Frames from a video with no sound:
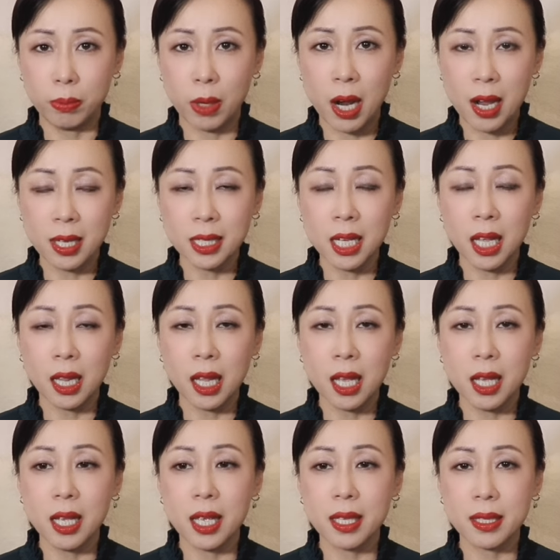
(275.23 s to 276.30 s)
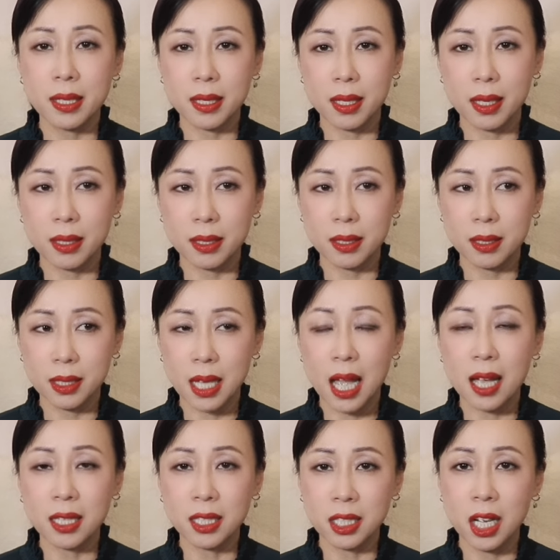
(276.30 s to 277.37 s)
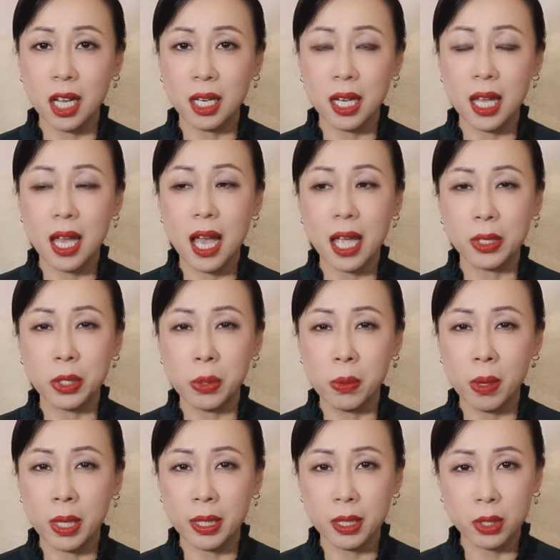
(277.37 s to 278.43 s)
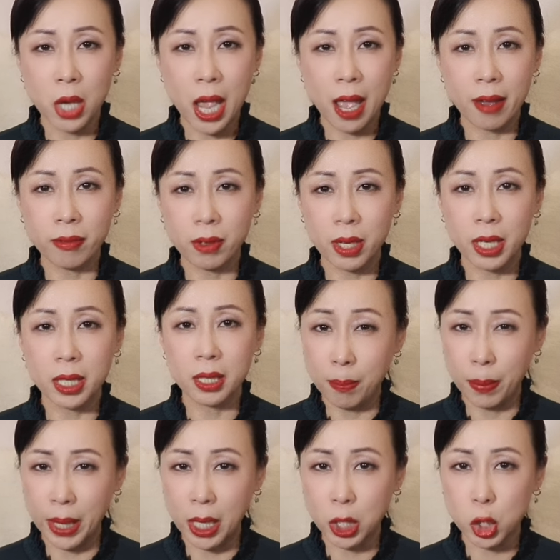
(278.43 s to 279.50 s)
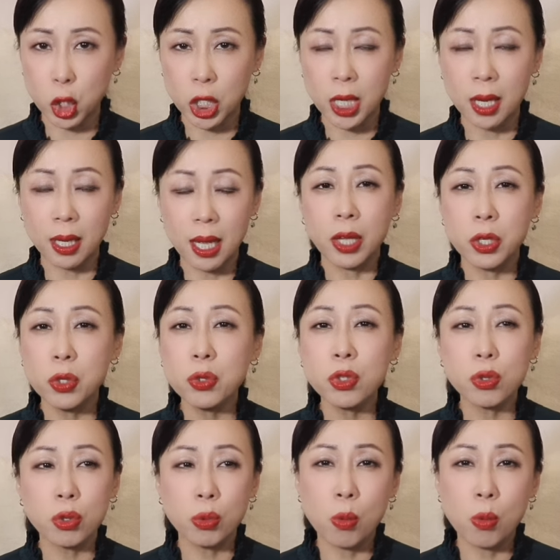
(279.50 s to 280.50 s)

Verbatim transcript: brown color. It's a dark color. I don't want it to have a beige color. I used to